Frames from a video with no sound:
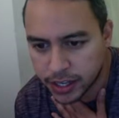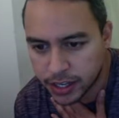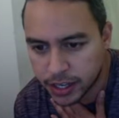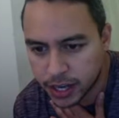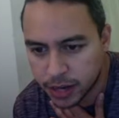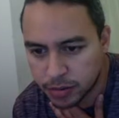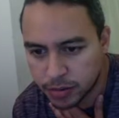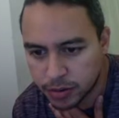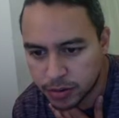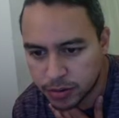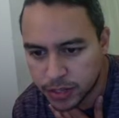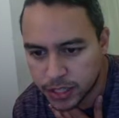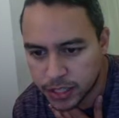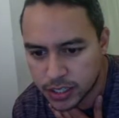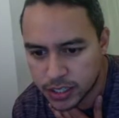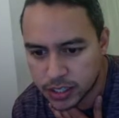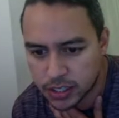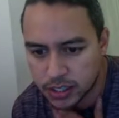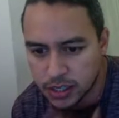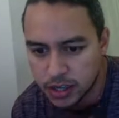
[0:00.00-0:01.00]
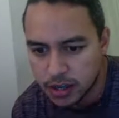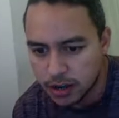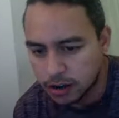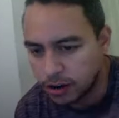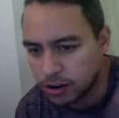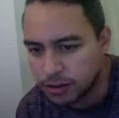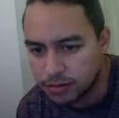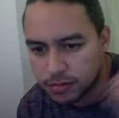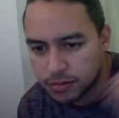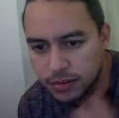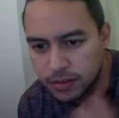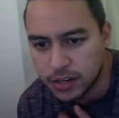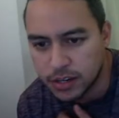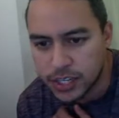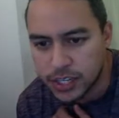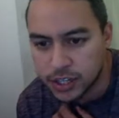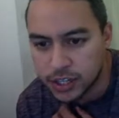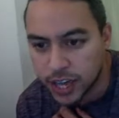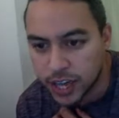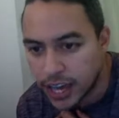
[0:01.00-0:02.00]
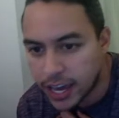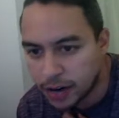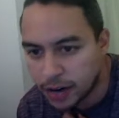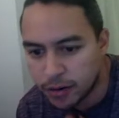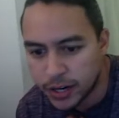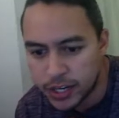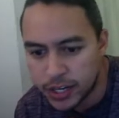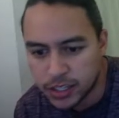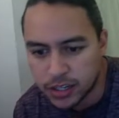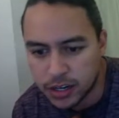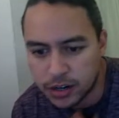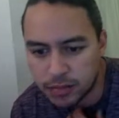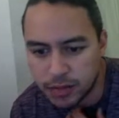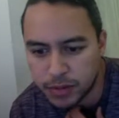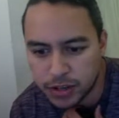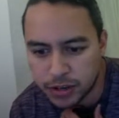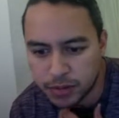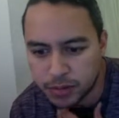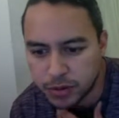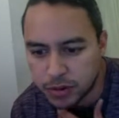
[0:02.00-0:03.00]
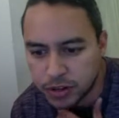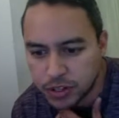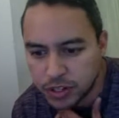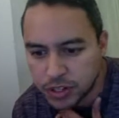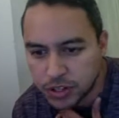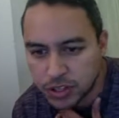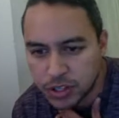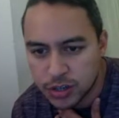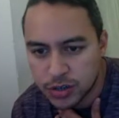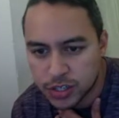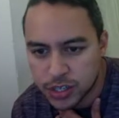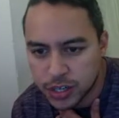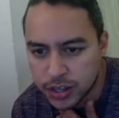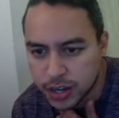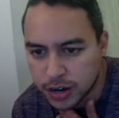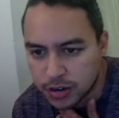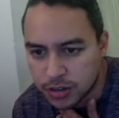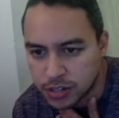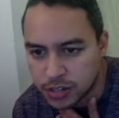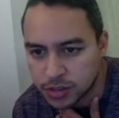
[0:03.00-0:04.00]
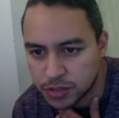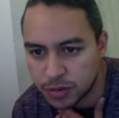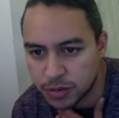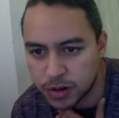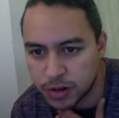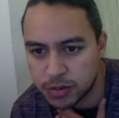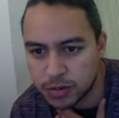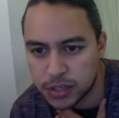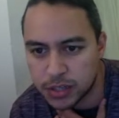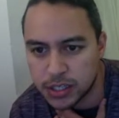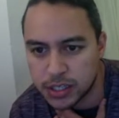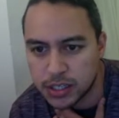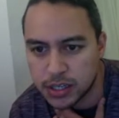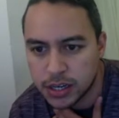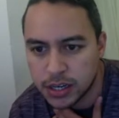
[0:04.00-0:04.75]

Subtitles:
couple risks, or he took a risk on Michael Porter Jr., which I thought was a smart one.